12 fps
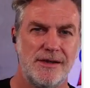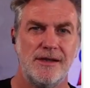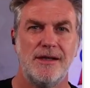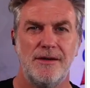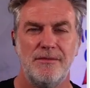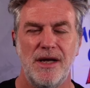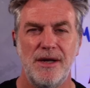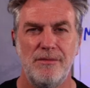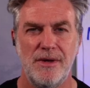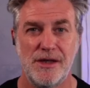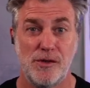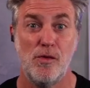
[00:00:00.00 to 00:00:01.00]
It
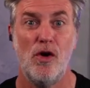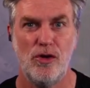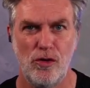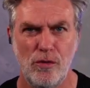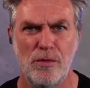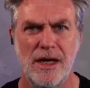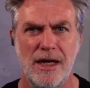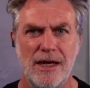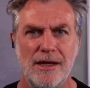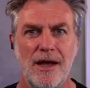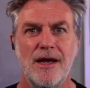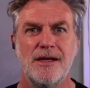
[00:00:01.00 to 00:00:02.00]
means what you mean
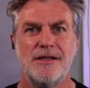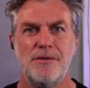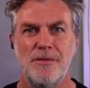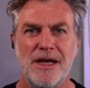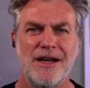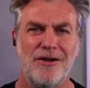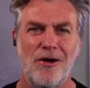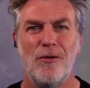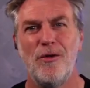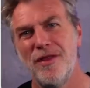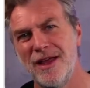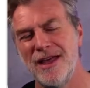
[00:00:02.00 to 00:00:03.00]
it to mean, not
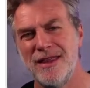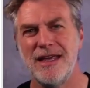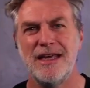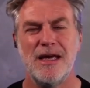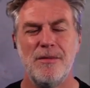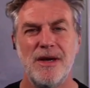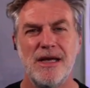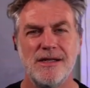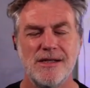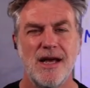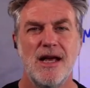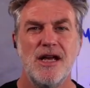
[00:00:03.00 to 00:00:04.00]
what they think it means.